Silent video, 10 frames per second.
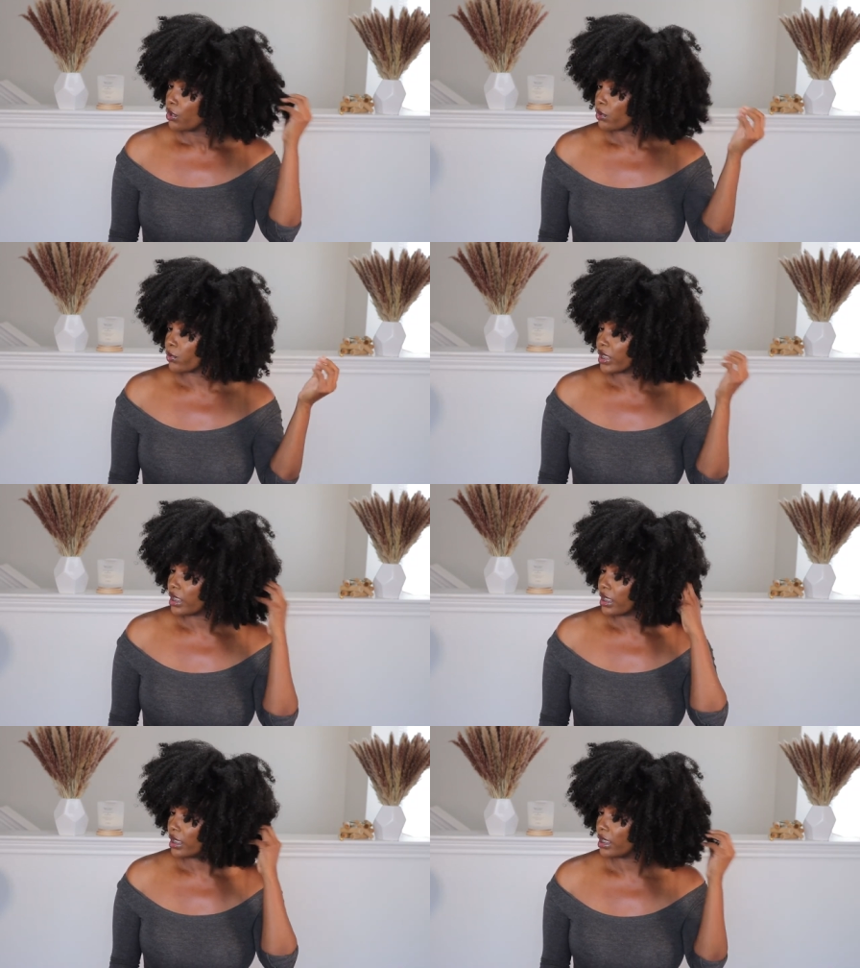
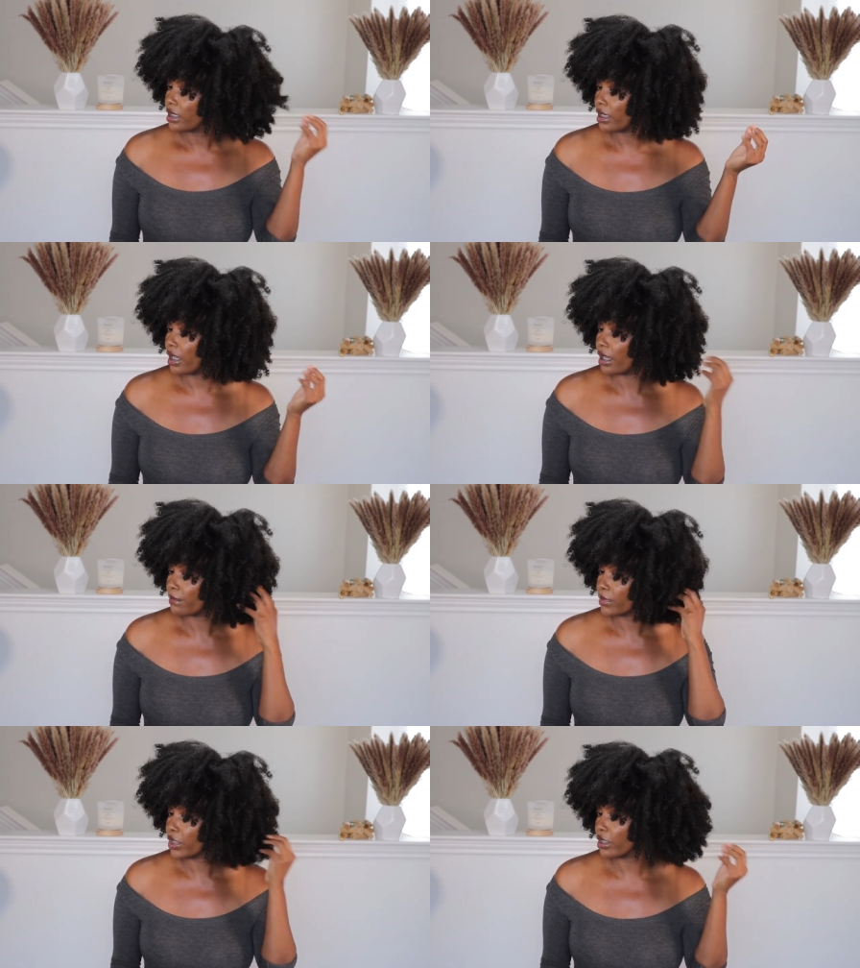
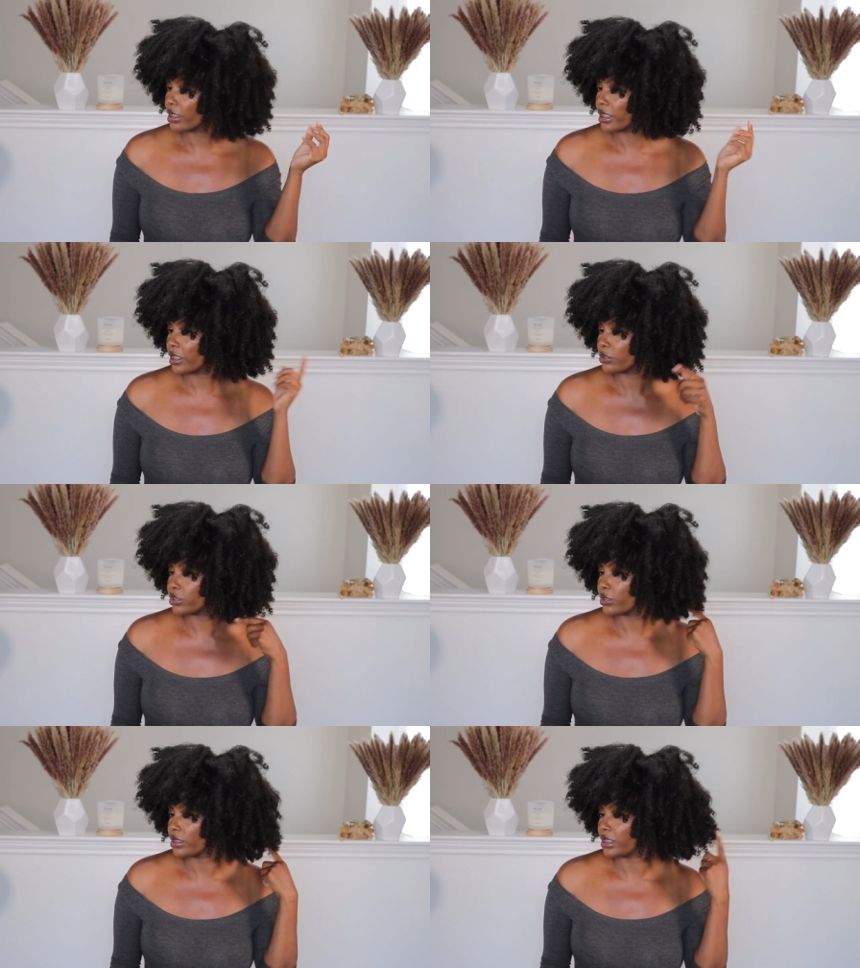re-curling um, those
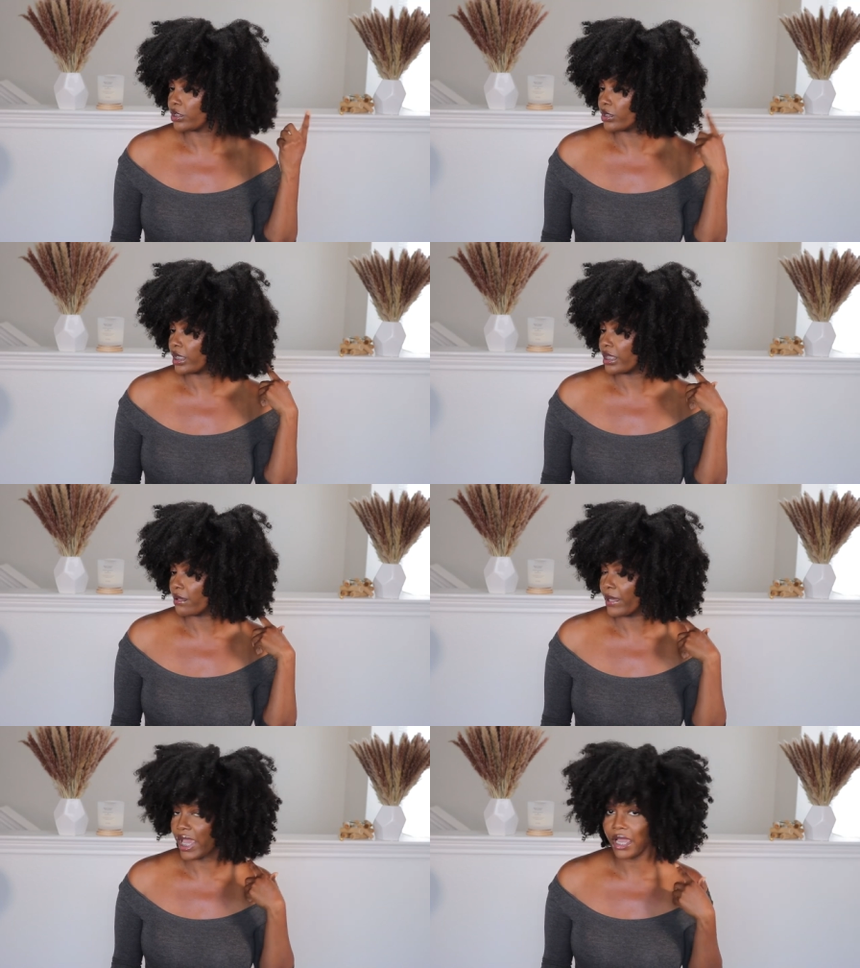un the unit in
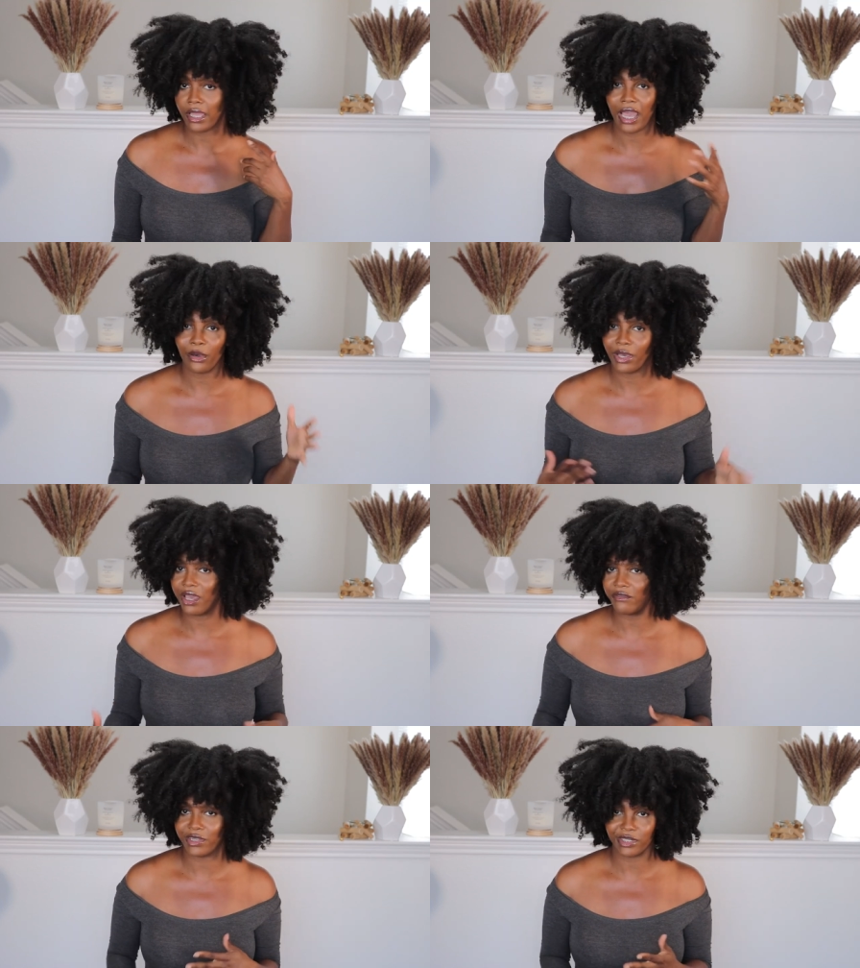the back.
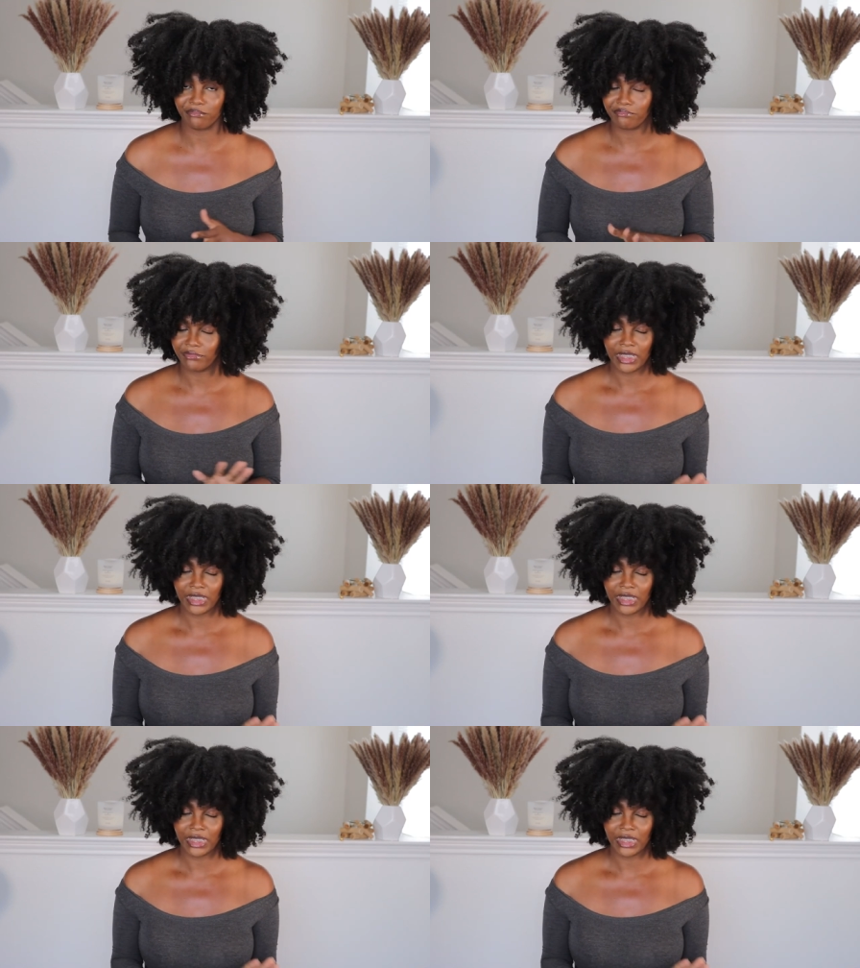However,